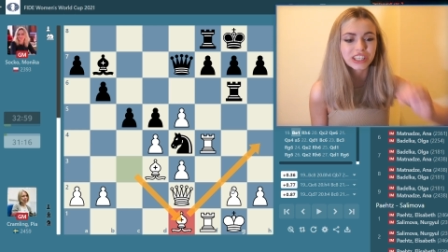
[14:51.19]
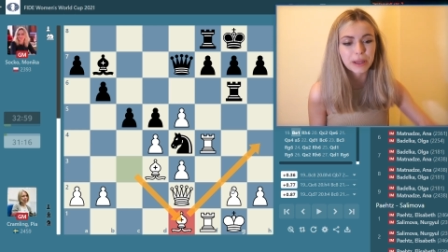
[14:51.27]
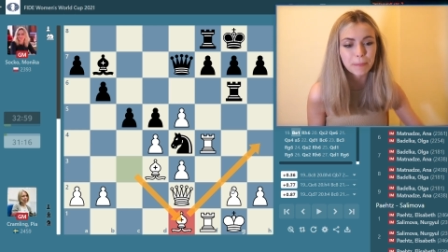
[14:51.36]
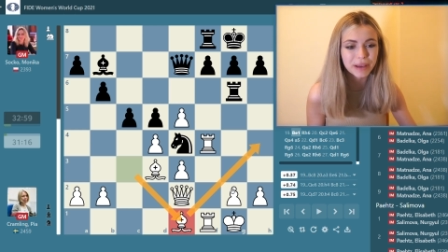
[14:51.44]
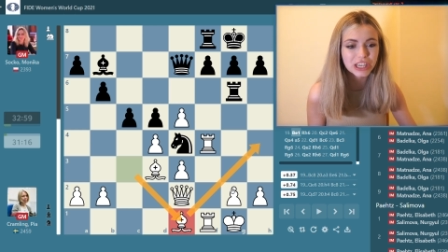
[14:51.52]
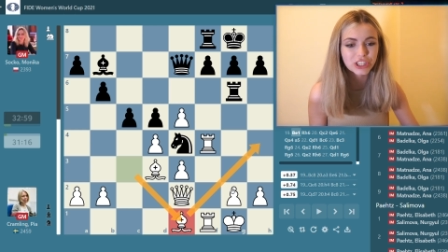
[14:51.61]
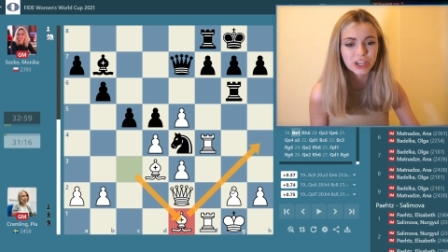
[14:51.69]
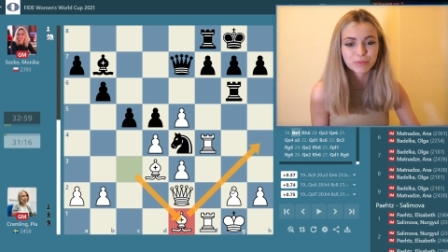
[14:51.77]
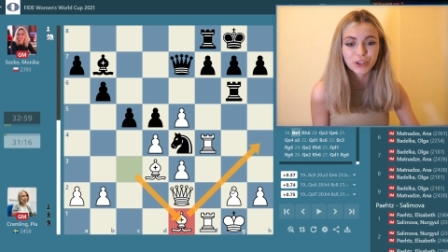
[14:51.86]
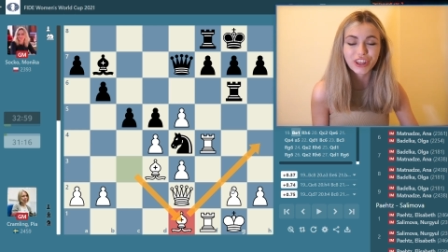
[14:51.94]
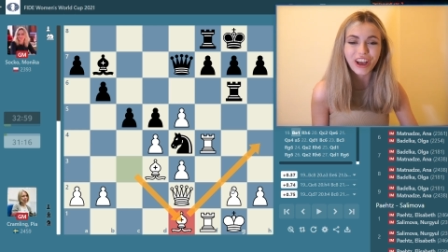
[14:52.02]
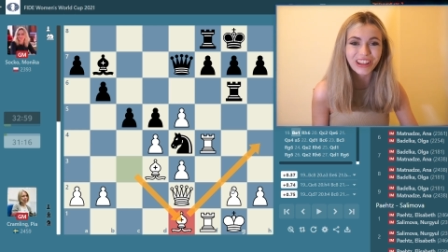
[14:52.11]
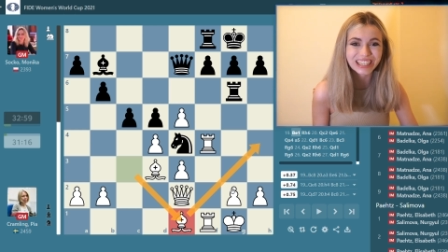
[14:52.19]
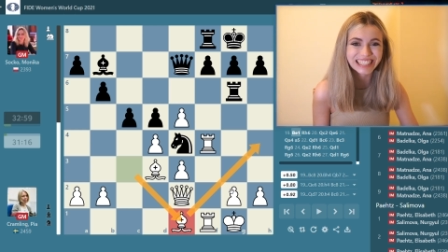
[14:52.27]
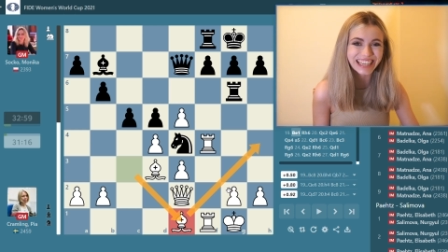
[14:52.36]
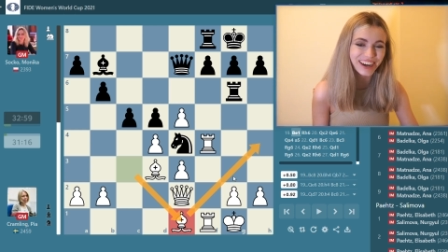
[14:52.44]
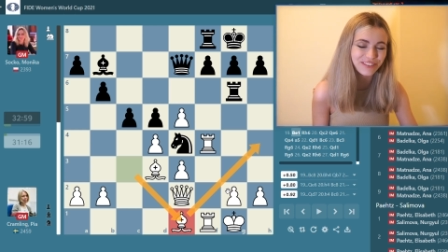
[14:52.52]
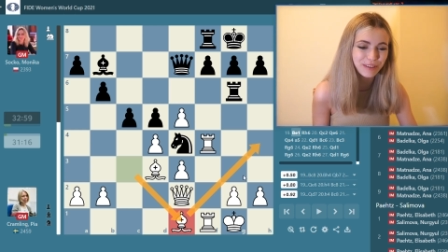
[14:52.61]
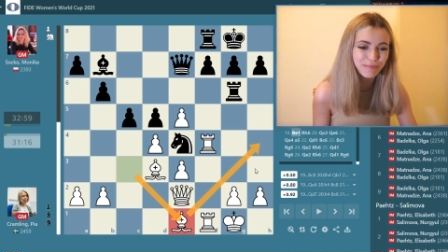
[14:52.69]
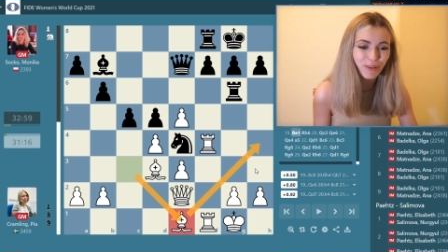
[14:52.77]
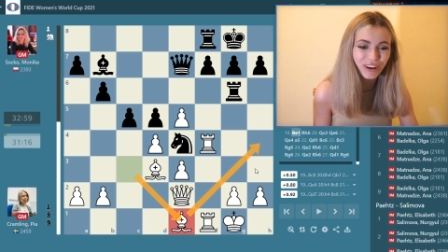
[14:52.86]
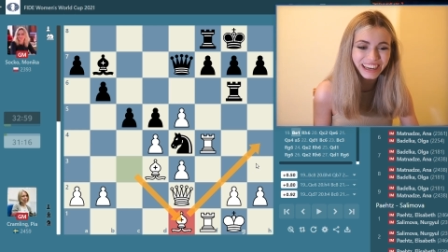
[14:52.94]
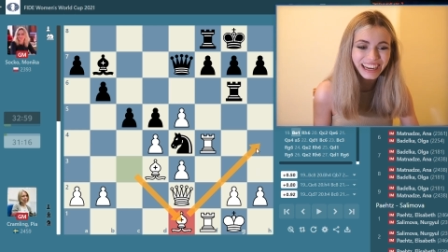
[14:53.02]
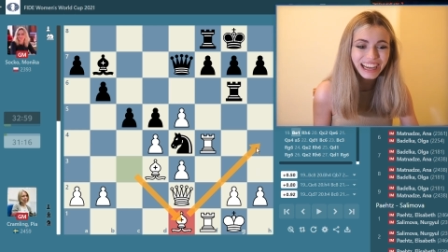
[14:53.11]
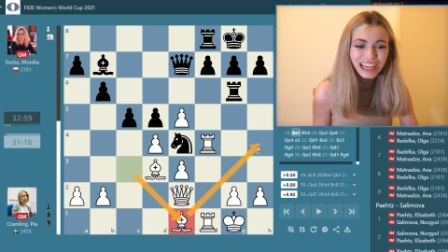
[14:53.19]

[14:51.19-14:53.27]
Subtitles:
the bishop to the other side of the board,